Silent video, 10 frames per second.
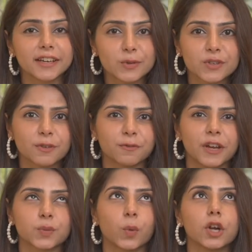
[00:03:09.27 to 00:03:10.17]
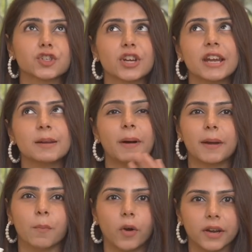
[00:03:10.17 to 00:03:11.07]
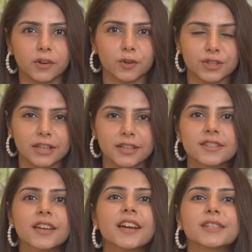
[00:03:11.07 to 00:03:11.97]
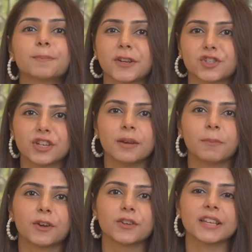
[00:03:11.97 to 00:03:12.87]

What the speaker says: using the face wash in my morning routines, especially because